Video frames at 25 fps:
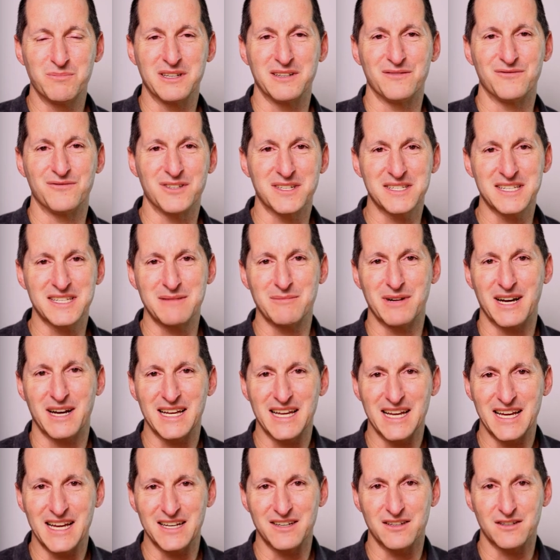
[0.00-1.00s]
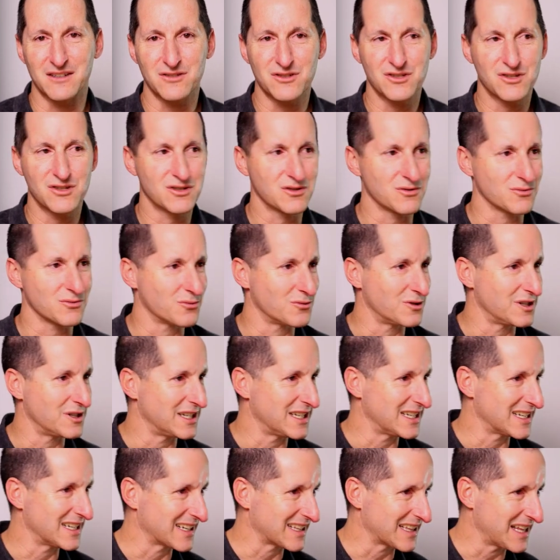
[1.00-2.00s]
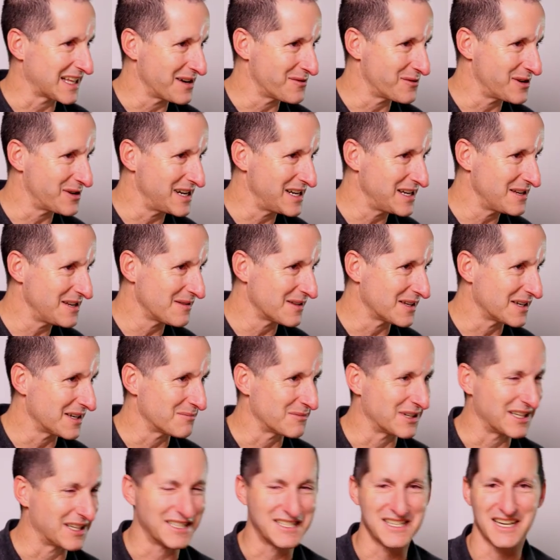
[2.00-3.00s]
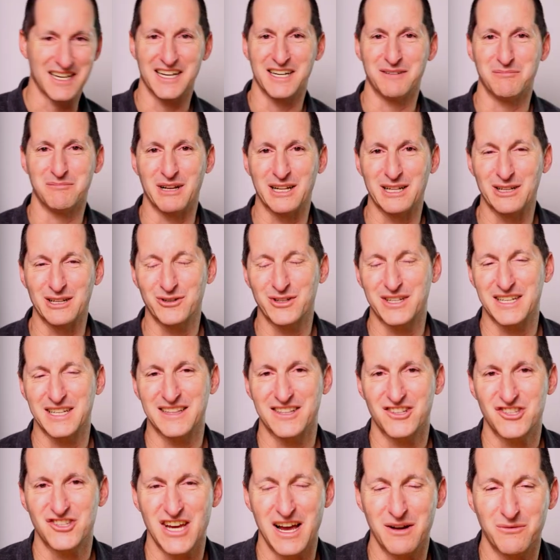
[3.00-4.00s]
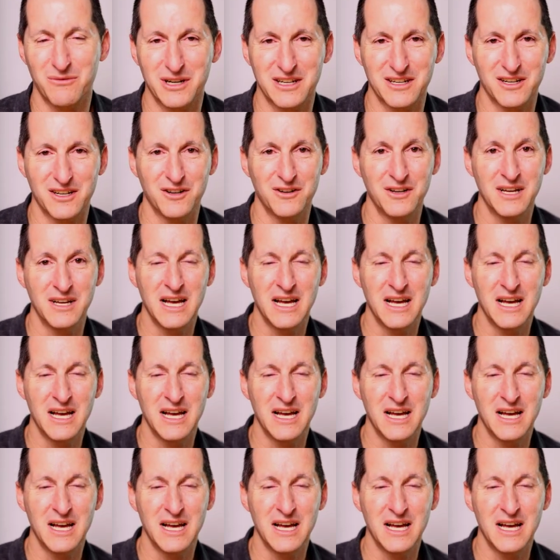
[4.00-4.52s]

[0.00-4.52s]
If you see my head swing that way, it means I'm looking at the chat window.